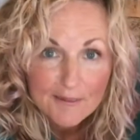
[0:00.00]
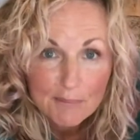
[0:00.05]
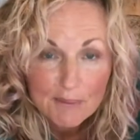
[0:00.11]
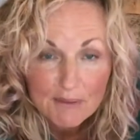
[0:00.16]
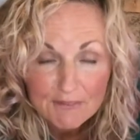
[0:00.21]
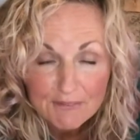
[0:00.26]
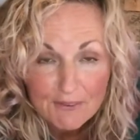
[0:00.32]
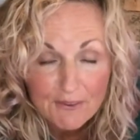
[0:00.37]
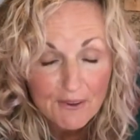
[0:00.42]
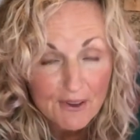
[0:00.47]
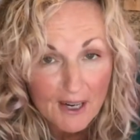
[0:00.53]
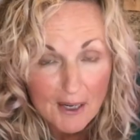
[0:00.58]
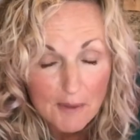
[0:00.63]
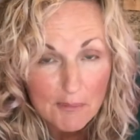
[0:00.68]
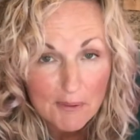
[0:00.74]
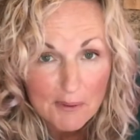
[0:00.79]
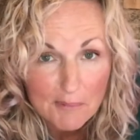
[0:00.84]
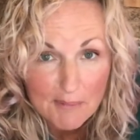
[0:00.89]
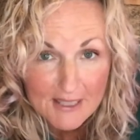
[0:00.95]
Before I
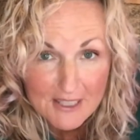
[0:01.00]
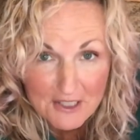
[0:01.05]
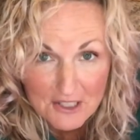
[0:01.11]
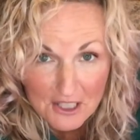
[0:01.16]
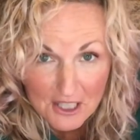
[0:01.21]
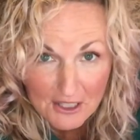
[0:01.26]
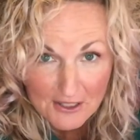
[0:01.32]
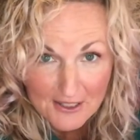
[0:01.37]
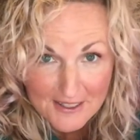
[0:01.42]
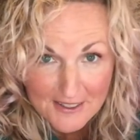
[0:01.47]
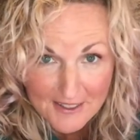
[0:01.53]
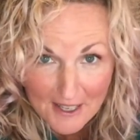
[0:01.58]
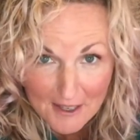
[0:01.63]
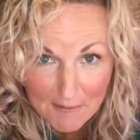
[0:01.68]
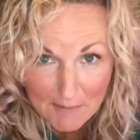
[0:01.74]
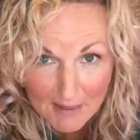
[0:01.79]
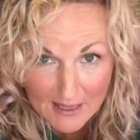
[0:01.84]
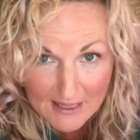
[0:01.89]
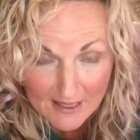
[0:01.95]
put my cherries
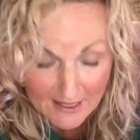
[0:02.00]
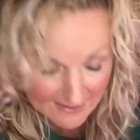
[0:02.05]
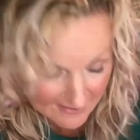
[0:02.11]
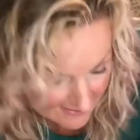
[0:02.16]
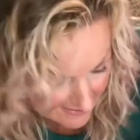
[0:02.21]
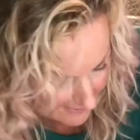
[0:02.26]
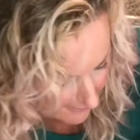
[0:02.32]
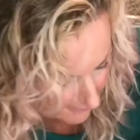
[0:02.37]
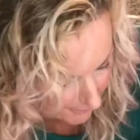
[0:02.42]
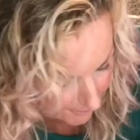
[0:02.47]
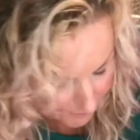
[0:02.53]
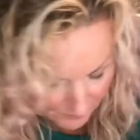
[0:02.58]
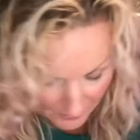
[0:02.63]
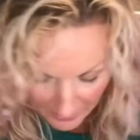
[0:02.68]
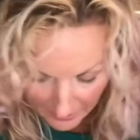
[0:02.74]
and my nuts in,